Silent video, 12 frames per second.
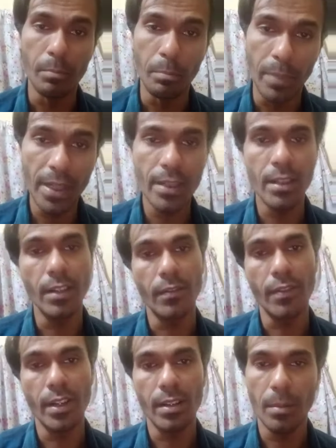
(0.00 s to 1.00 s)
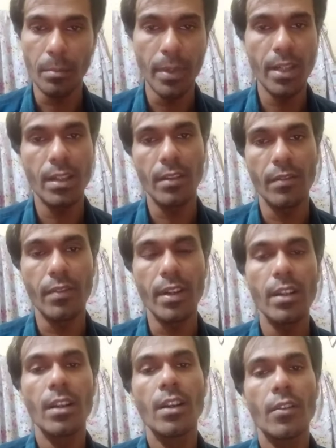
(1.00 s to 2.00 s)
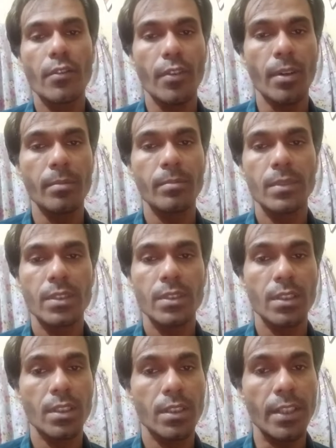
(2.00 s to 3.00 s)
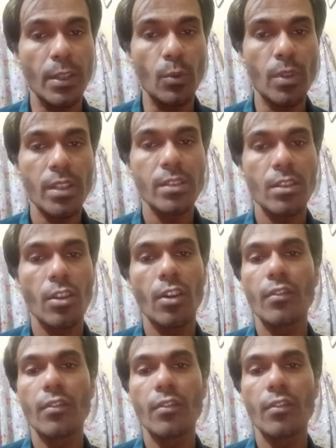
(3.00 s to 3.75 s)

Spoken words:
bit different from the Newton's law of